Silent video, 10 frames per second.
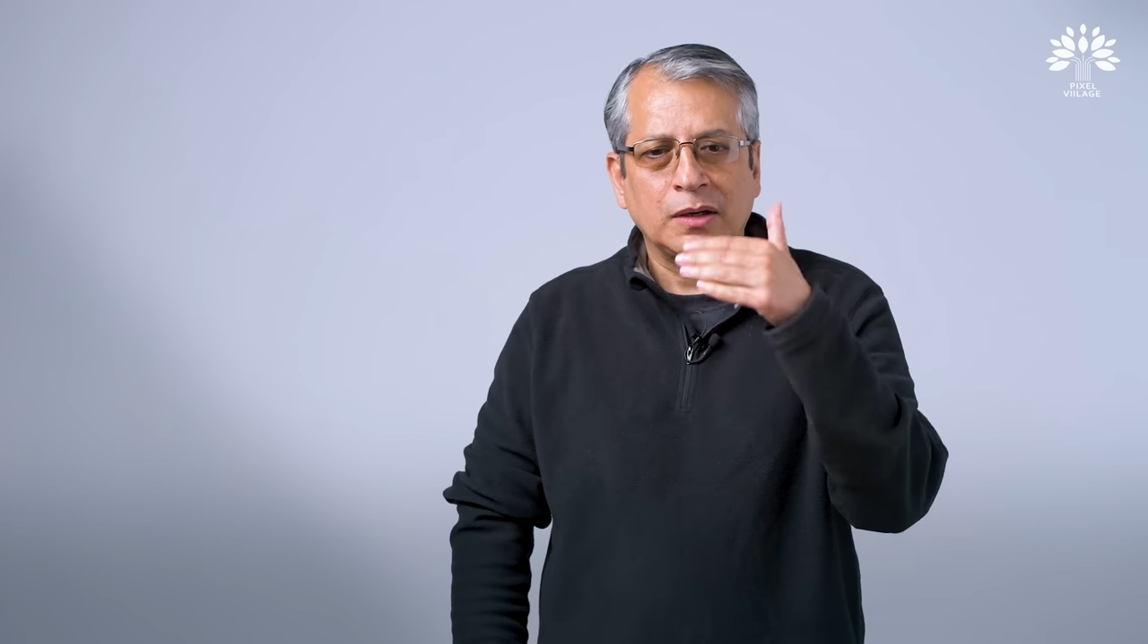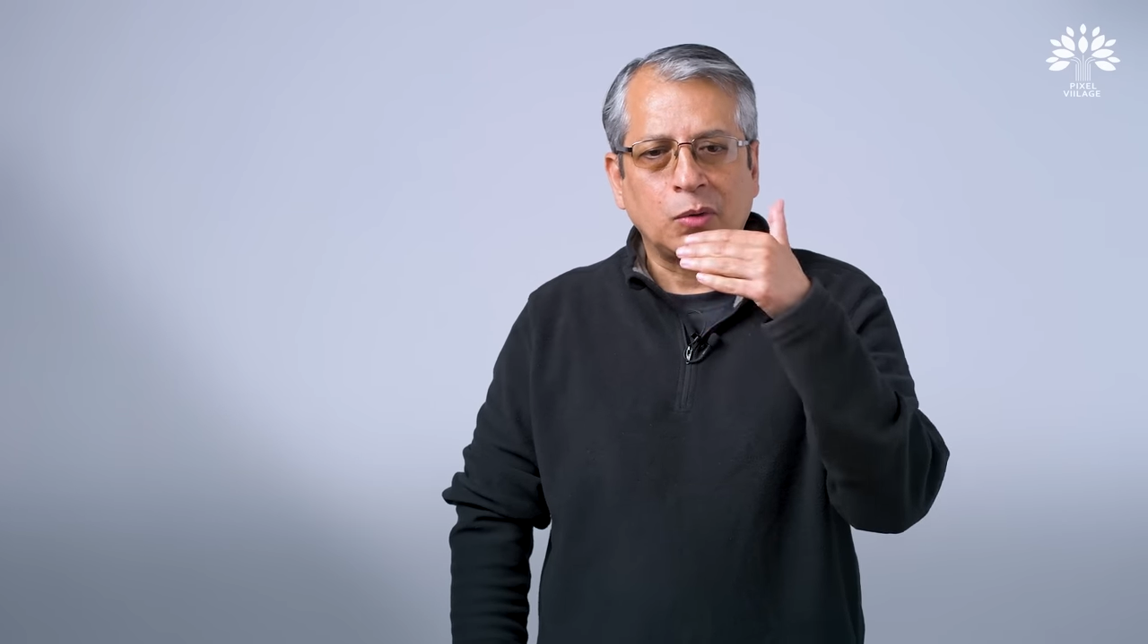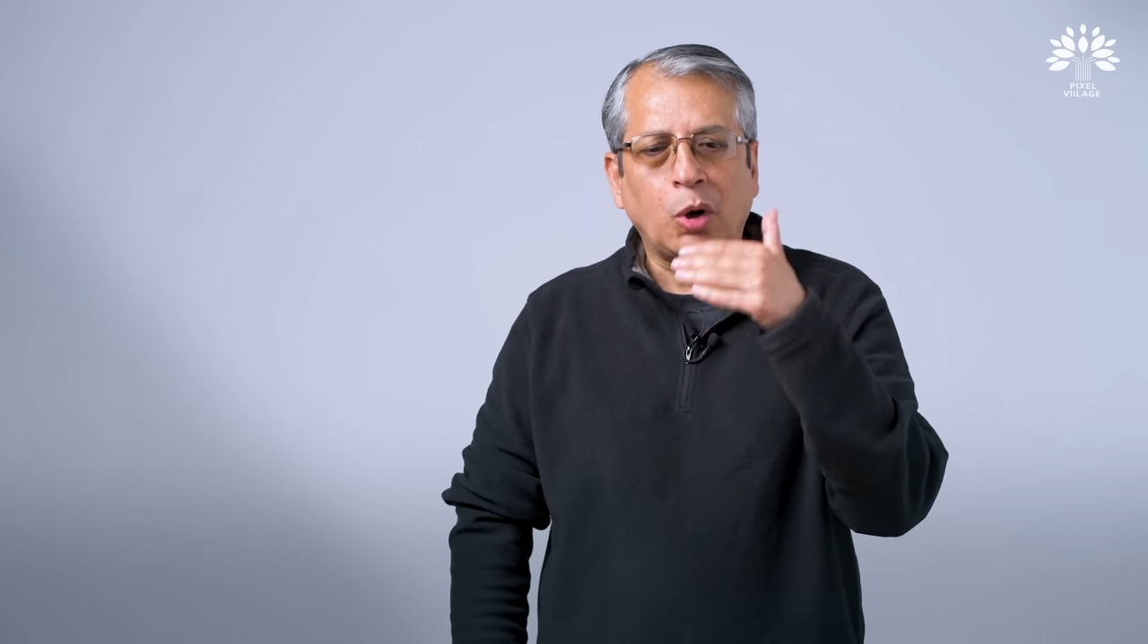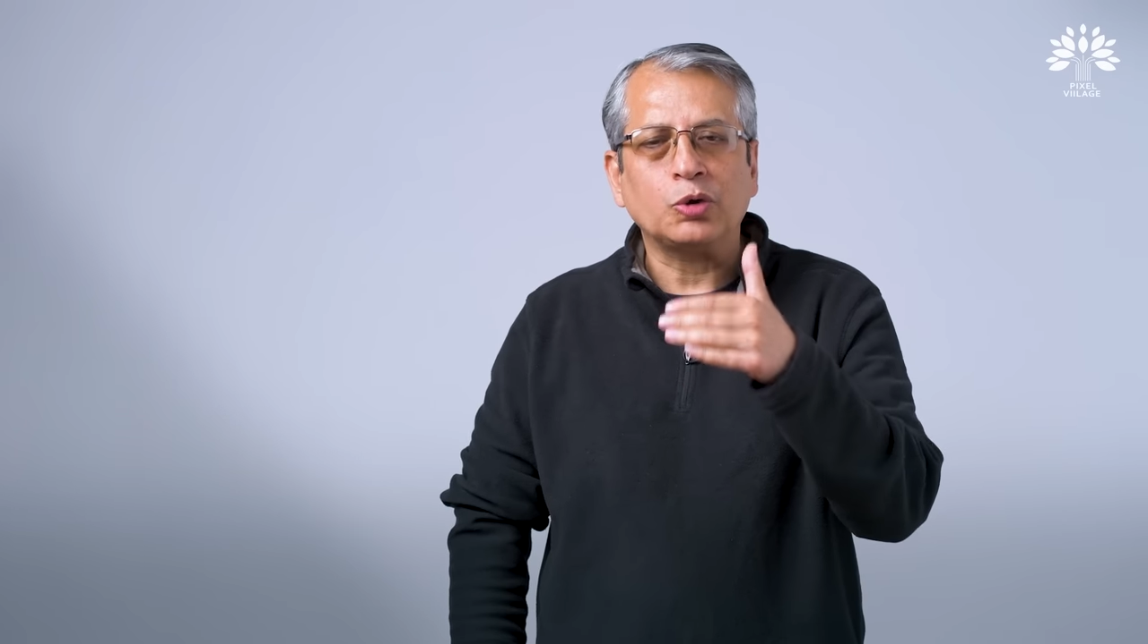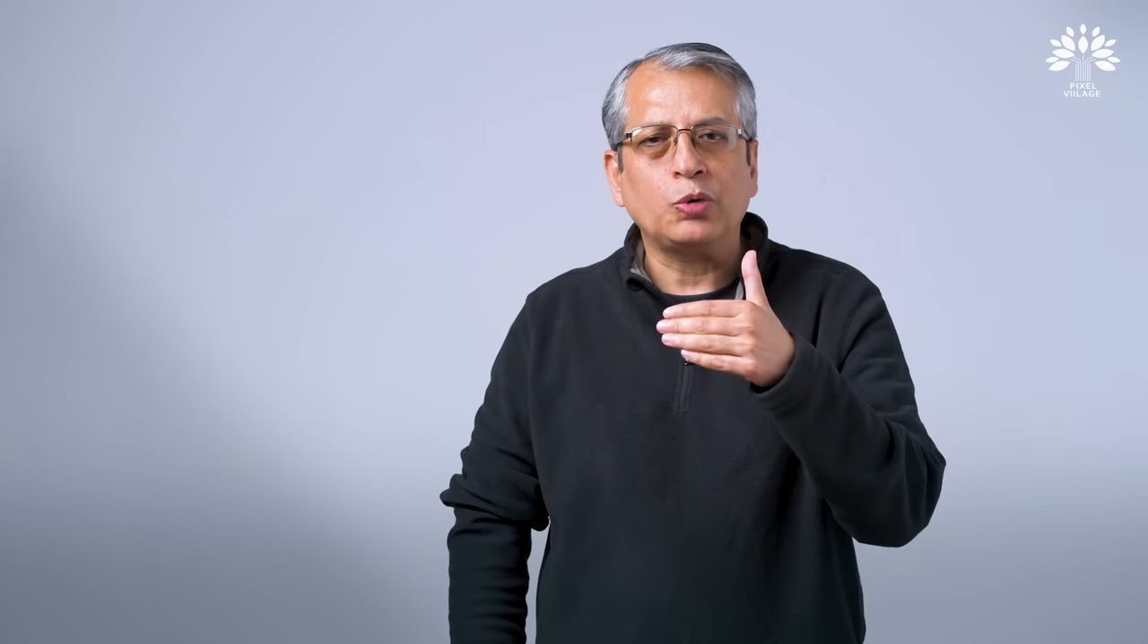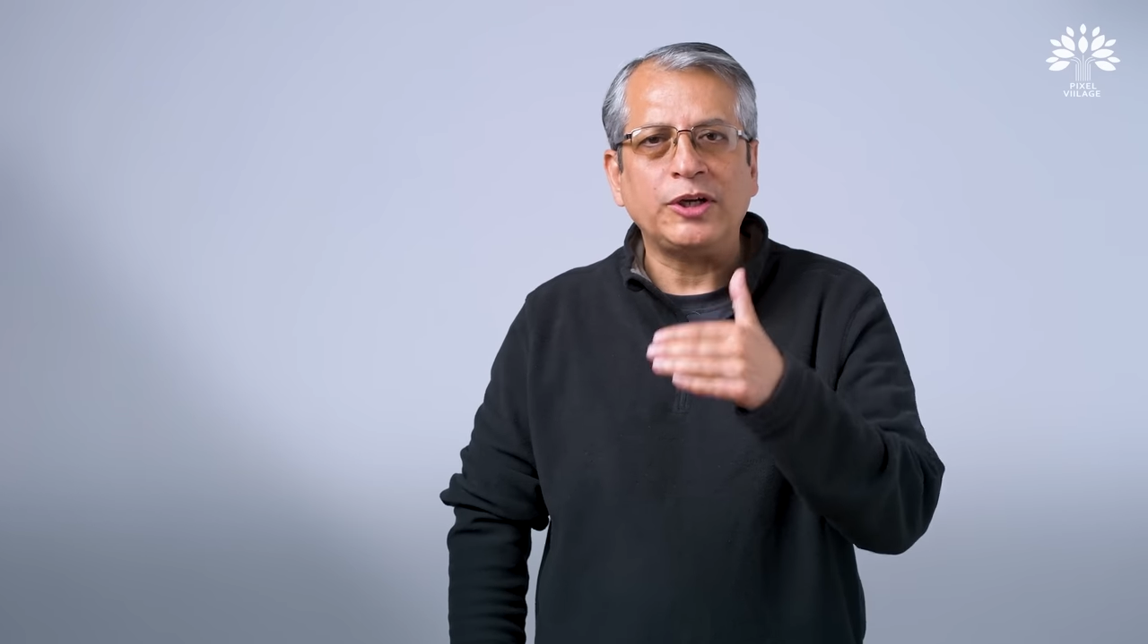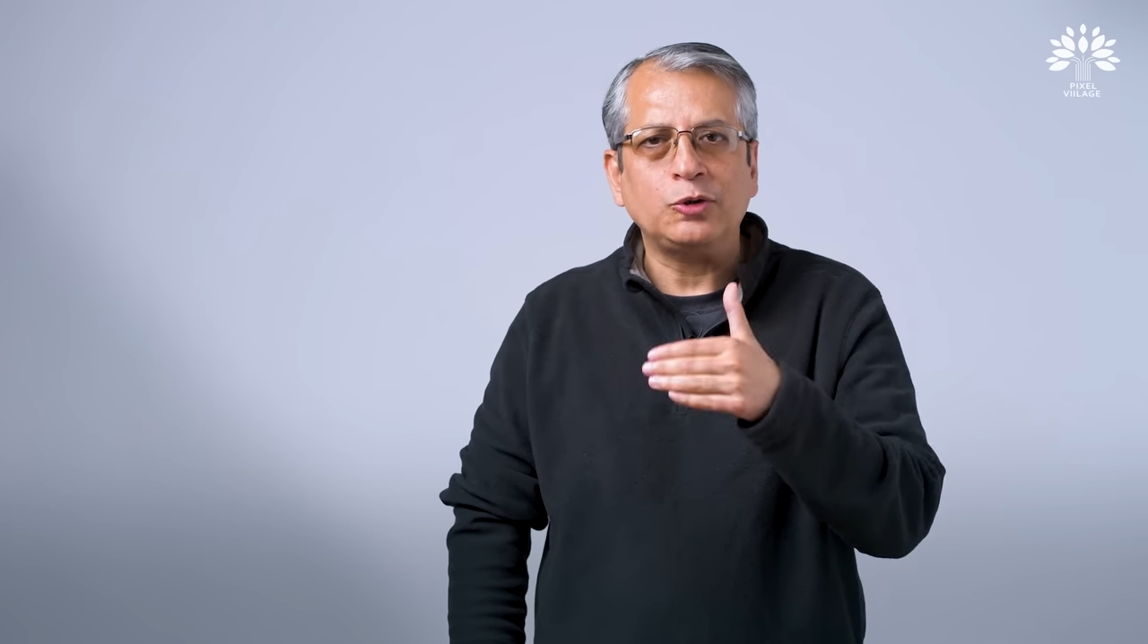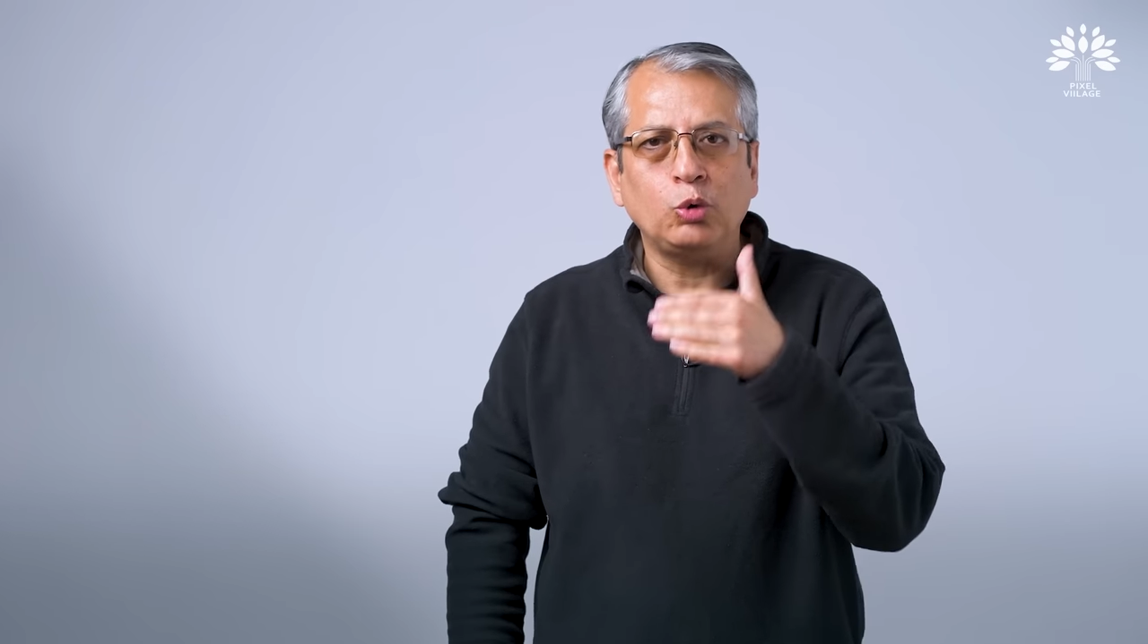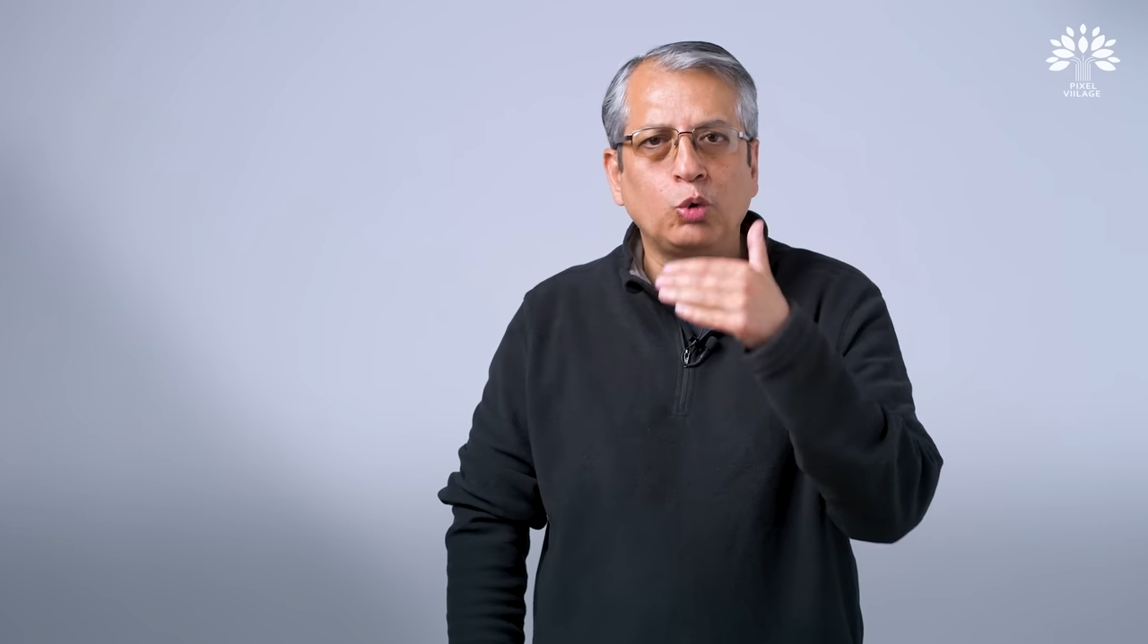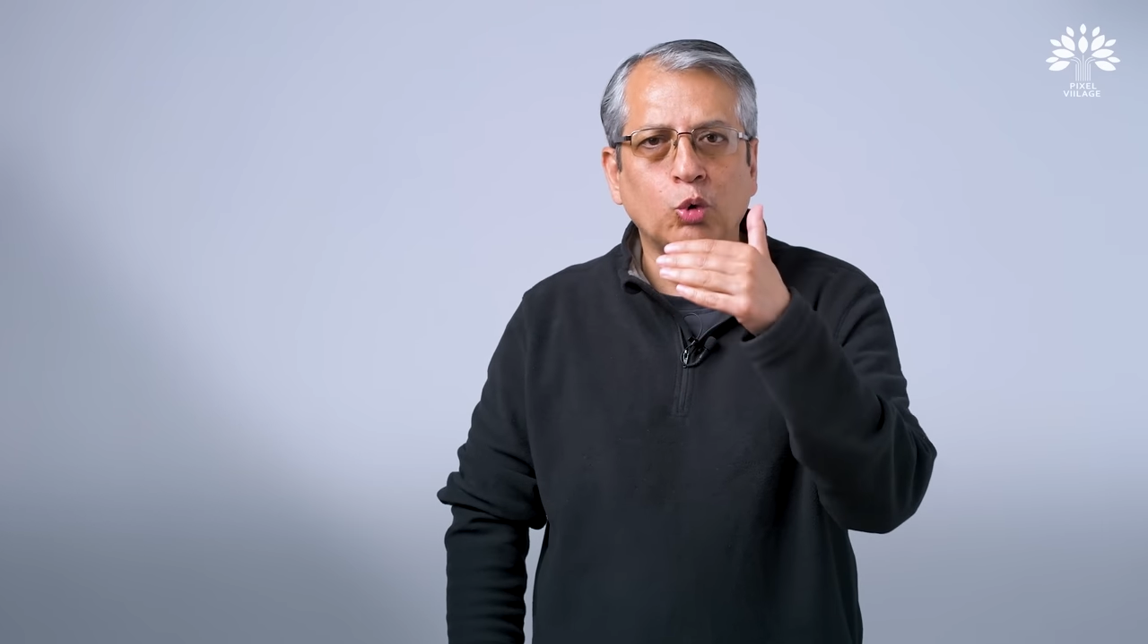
not going too